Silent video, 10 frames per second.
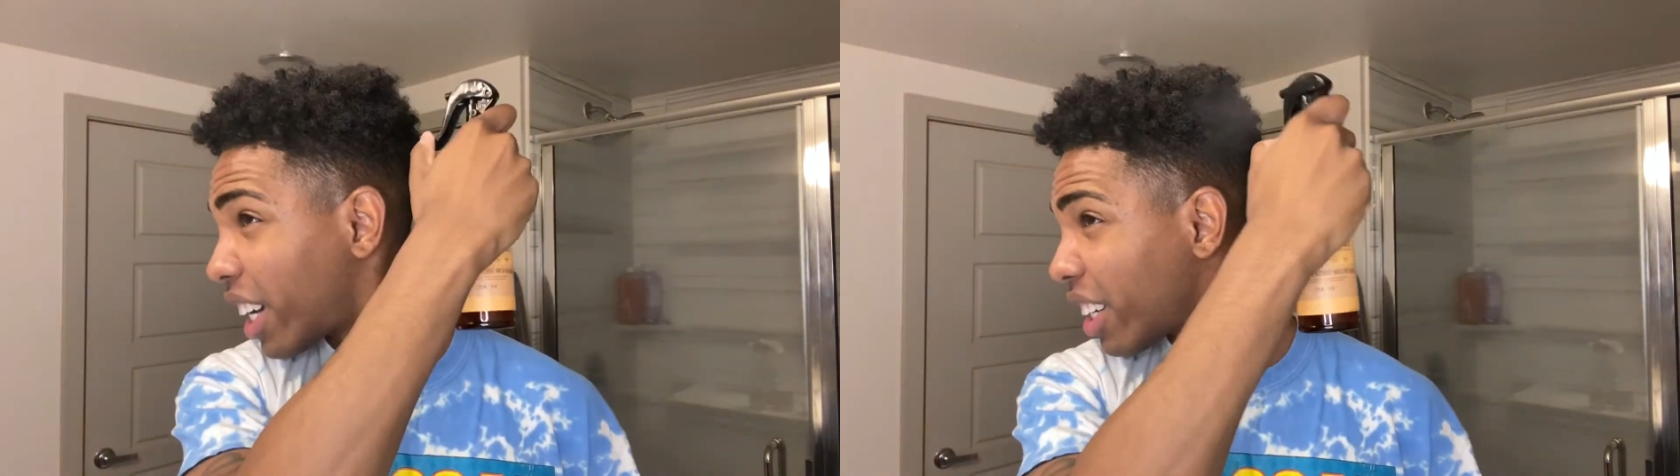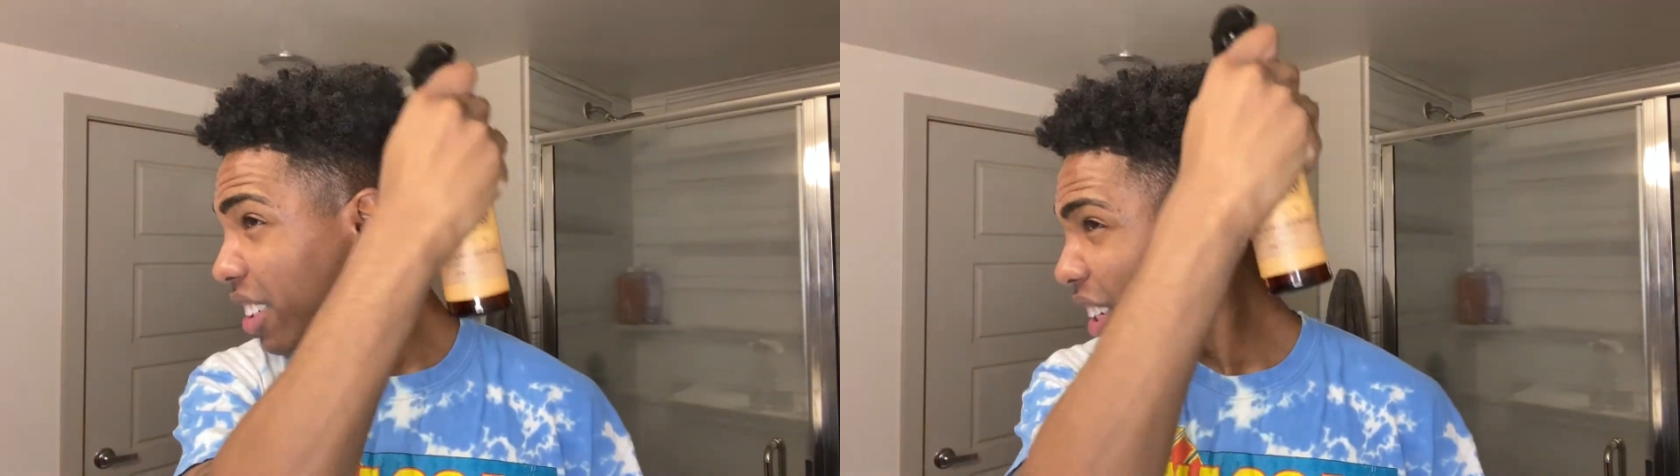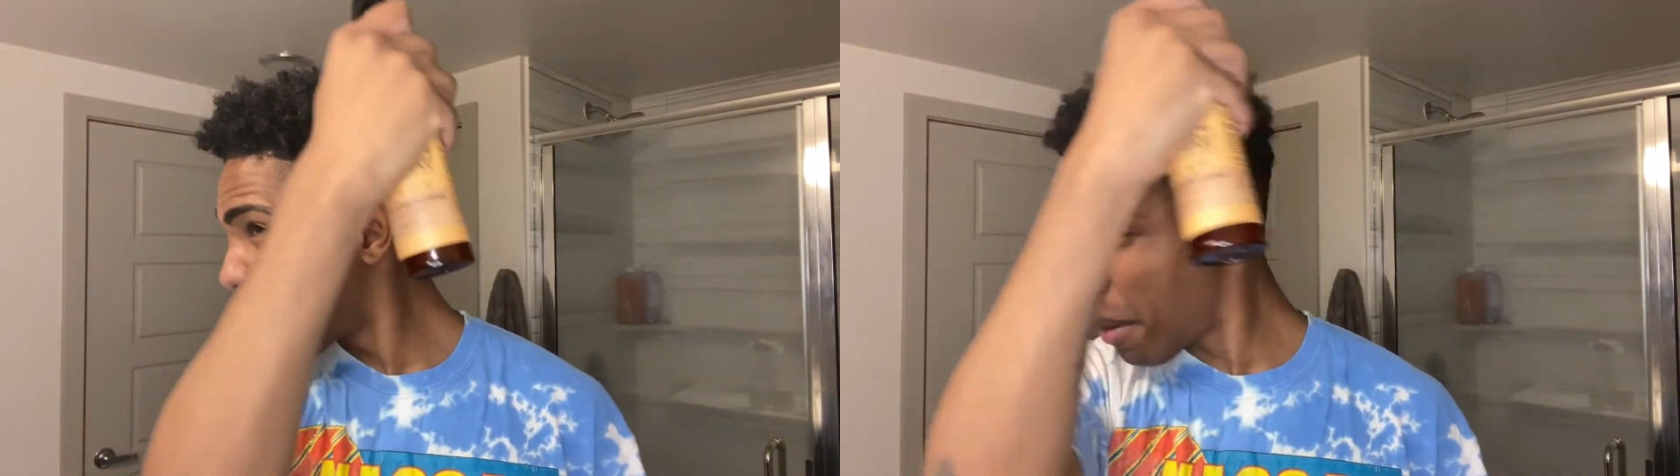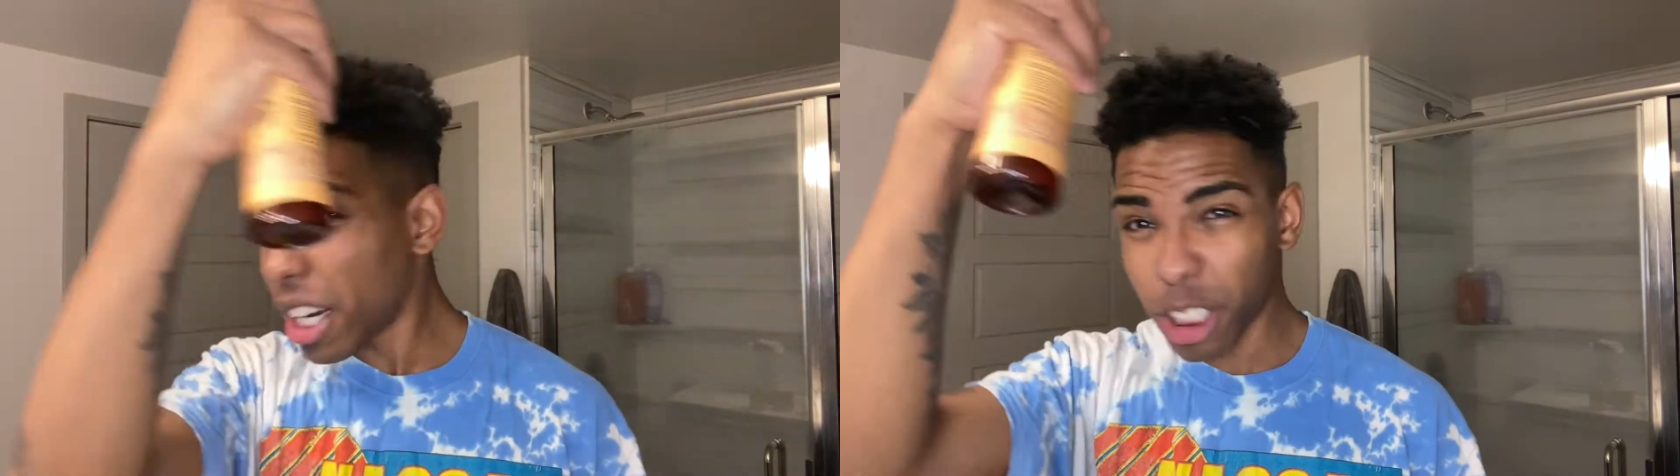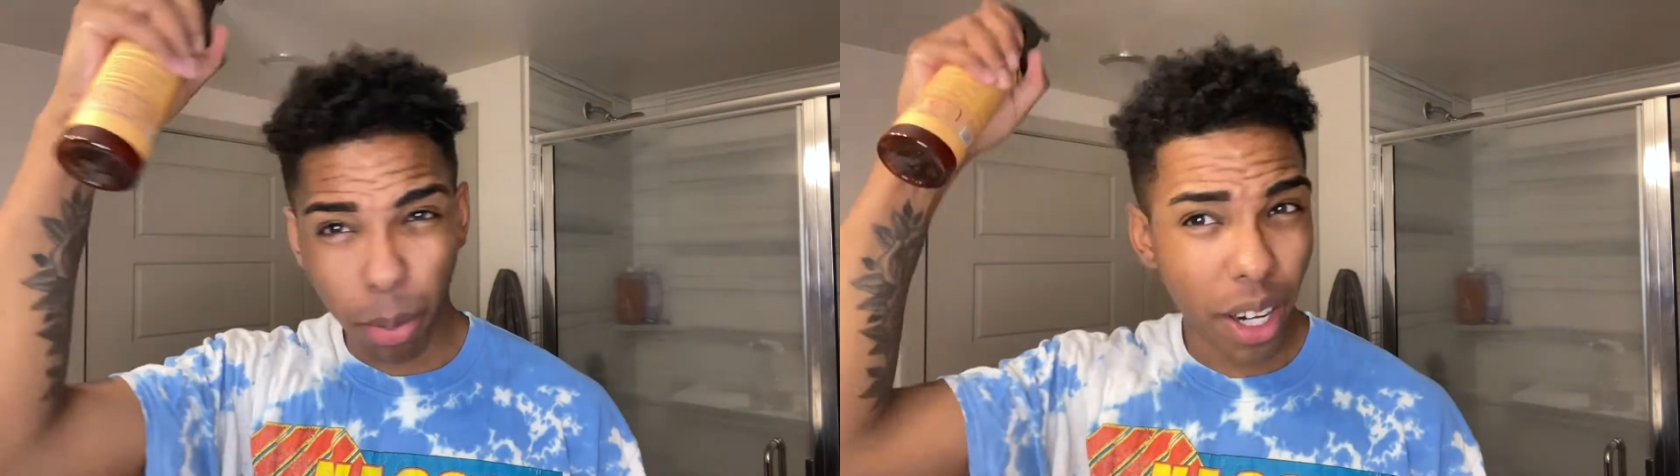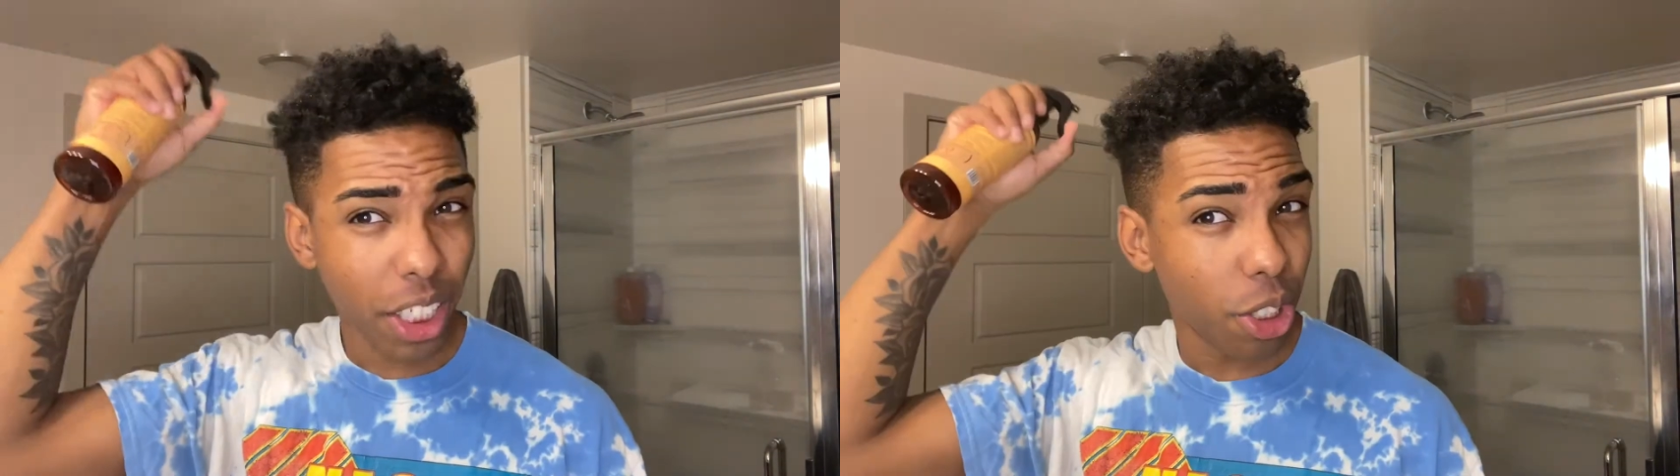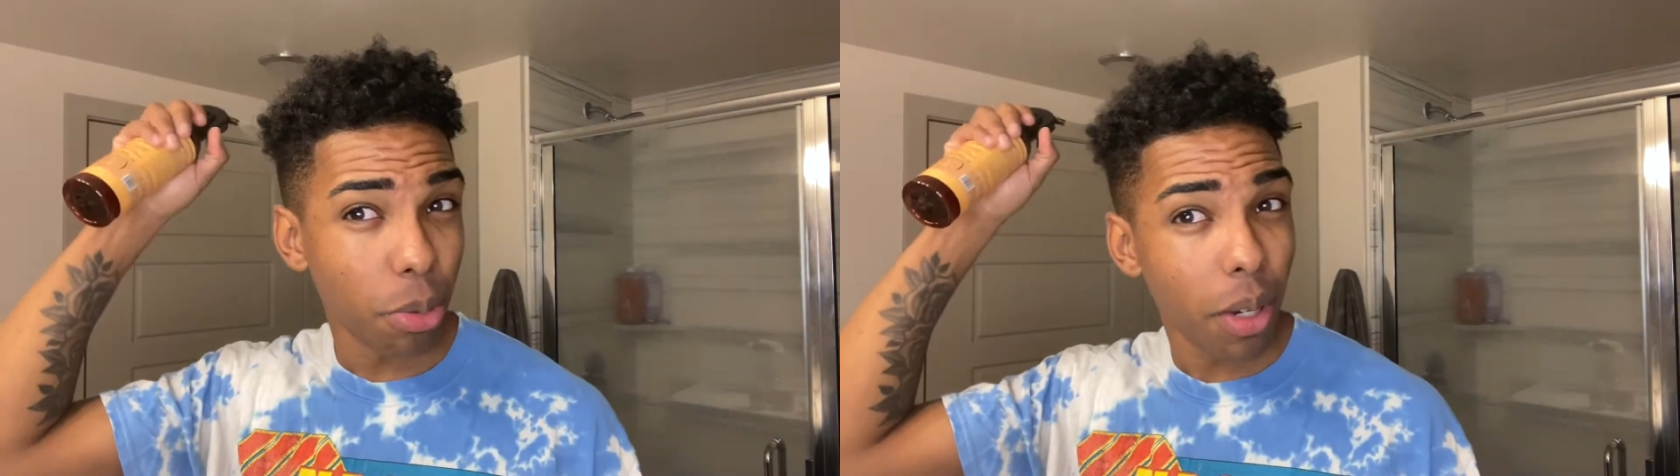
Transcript: I might have sprayed too